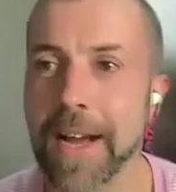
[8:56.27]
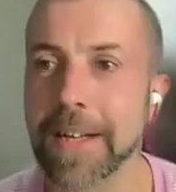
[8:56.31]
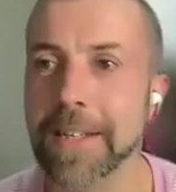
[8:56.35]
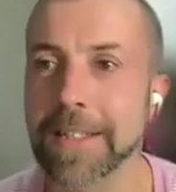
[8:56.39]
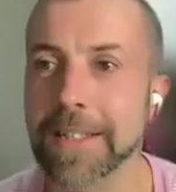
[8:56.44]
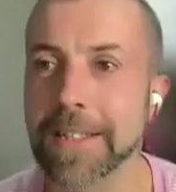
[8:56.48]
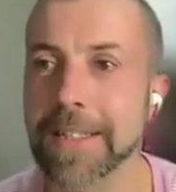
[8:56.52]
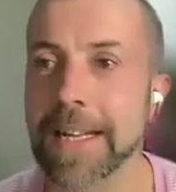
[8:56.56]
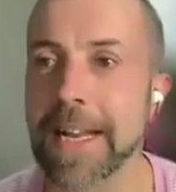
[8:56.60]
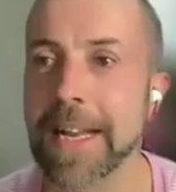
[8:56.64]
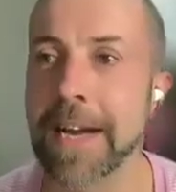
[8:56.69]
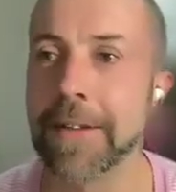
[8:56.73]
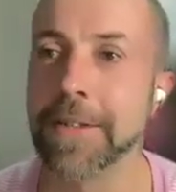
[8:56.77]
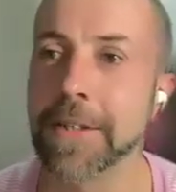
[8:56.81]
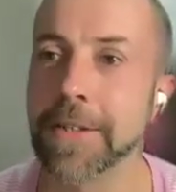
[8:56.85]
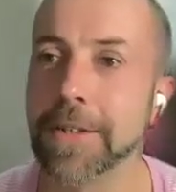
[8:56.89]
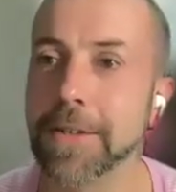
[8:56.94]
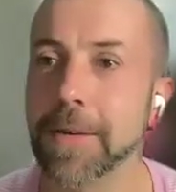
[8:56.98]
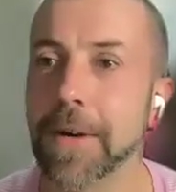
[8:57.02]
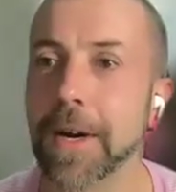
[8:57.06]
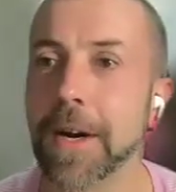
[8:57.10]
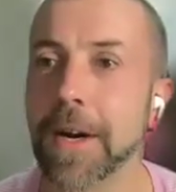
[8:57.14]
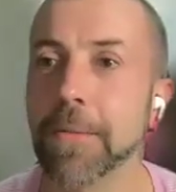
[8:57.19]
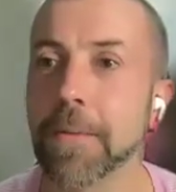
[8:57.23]
You're just gonna have
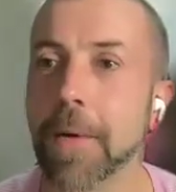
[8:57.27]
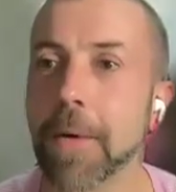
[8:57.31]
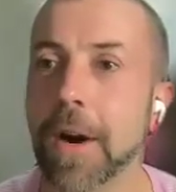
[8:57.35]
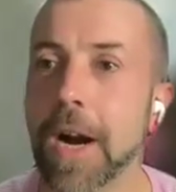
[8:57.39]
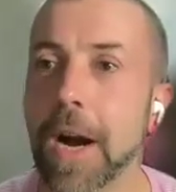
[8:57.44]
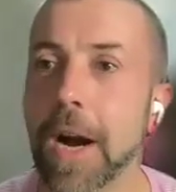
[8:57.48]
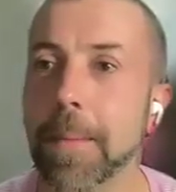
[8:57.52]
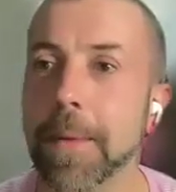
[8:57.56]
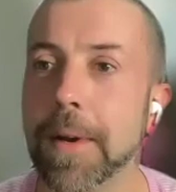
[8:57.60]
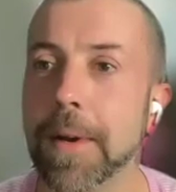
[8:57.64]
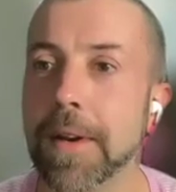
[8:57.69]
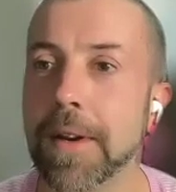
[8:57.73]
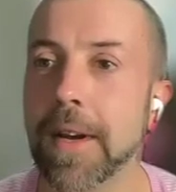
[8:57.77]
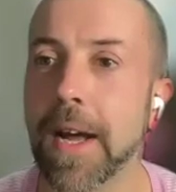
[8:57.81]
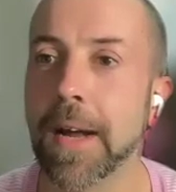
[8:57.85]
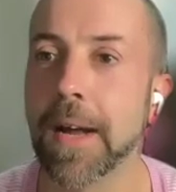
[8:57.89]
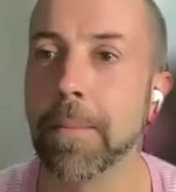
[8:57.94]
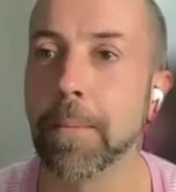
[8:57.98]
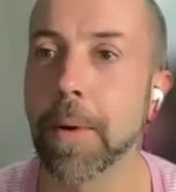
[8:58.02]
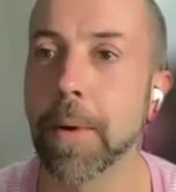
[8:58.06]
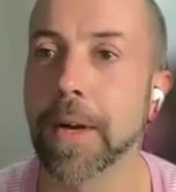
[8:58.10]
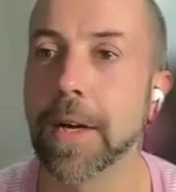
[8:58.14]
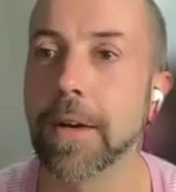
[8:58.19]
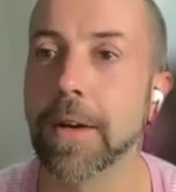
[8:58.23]
to rock up and
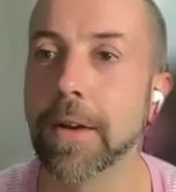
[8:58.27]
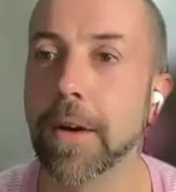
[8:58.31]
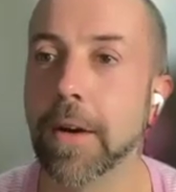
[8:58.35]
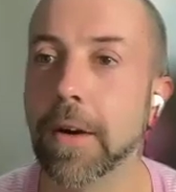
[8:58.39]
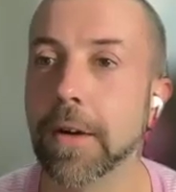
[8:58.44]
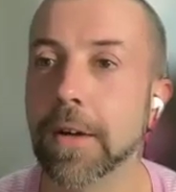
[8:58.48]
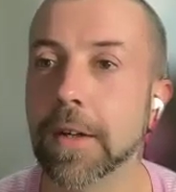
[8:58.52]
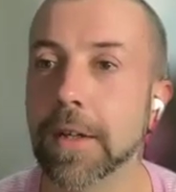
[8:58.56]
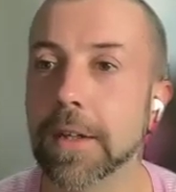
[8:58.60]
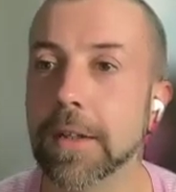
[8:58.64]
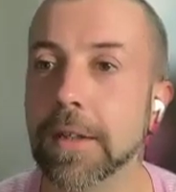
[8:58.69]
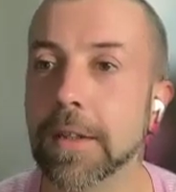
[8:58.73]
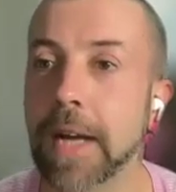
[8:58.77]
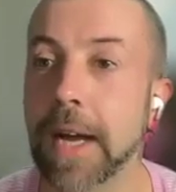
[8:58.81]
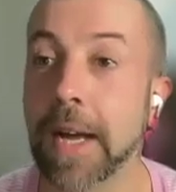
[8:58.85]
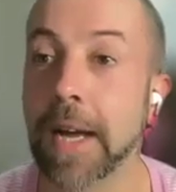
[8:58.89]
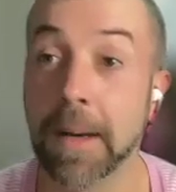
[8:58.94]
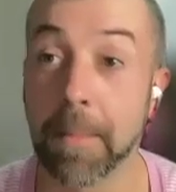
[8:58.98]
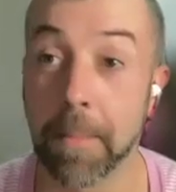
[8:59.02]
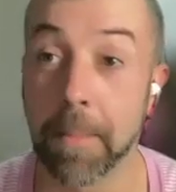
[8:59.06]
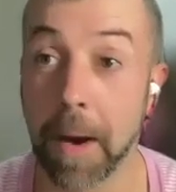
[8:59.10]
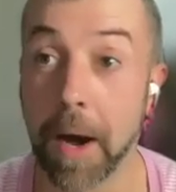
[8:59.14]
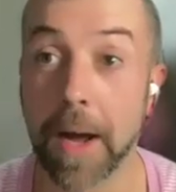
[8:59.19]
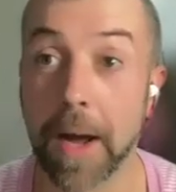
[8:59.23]
bring your dog
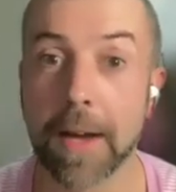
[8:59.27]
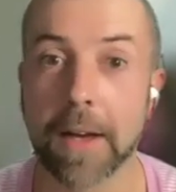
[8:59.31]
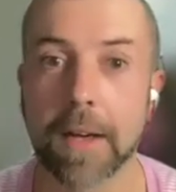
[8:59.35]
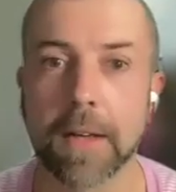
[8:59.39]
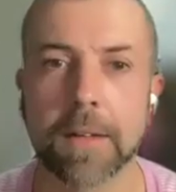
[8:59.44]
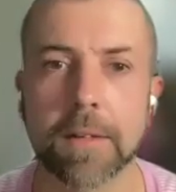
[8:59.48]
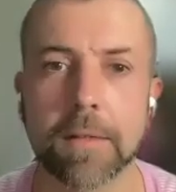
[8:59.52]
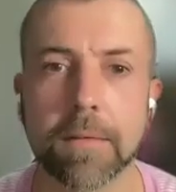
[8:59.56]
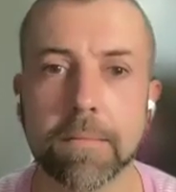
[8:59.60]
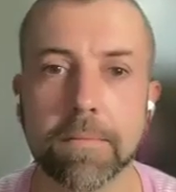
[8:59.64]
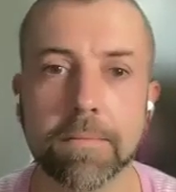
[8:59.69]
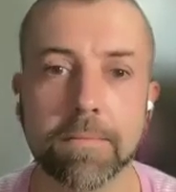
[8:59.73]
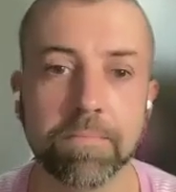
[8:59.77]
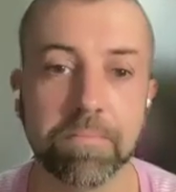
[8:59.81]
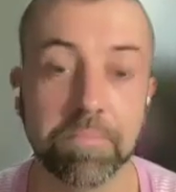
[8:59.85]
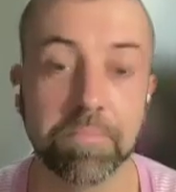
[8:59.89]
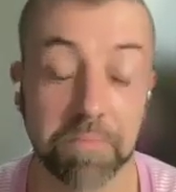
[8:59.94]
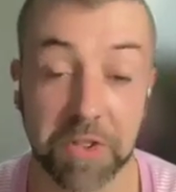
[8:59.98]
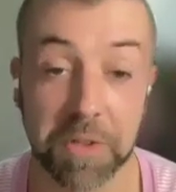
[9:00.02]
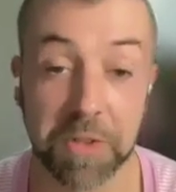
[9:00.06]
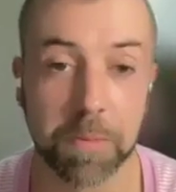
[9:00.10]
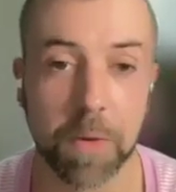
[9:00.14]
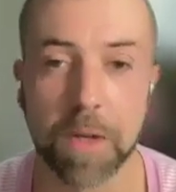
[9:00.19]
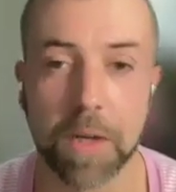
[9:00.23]
and a bike and
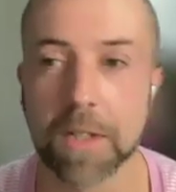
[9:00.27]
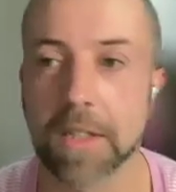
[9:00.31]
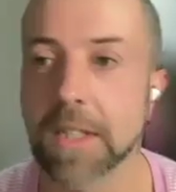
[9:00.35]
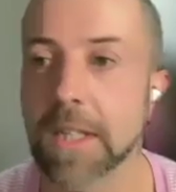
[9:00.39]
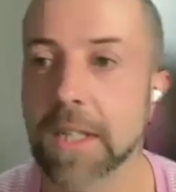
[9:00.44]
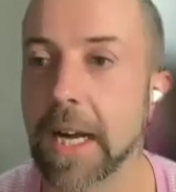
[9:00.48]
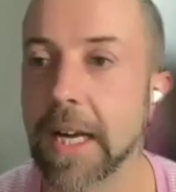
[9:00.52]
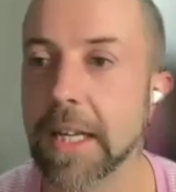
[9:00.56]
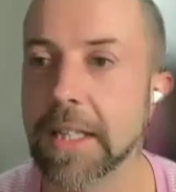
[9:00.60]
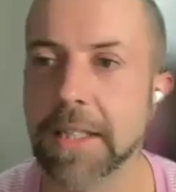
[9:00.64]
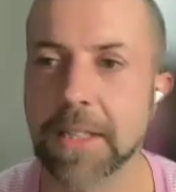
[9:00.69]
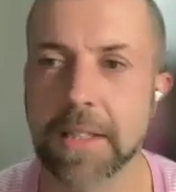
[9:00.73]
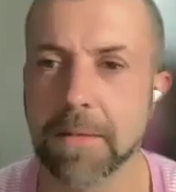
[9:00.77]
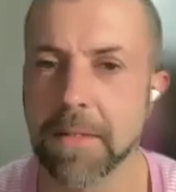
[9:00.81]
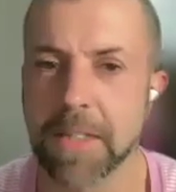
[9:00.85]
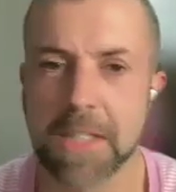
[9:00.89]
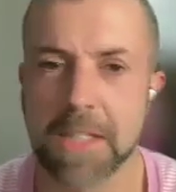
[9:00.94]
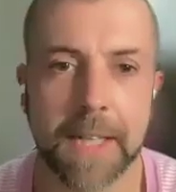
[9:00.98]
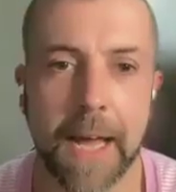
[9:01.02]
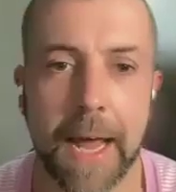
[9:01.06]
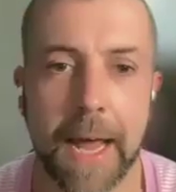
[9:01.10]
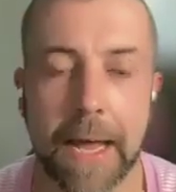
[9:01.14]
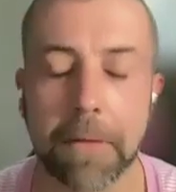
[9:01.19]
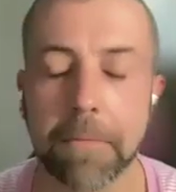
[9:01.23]
some roller skates and you're
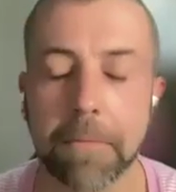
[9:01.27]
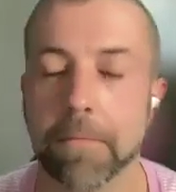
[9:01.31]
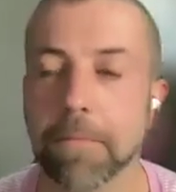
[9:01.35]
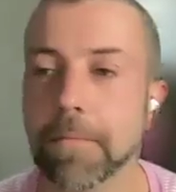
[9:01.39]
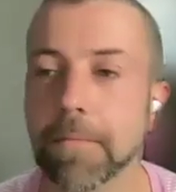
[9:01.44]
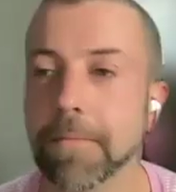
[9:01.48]
set.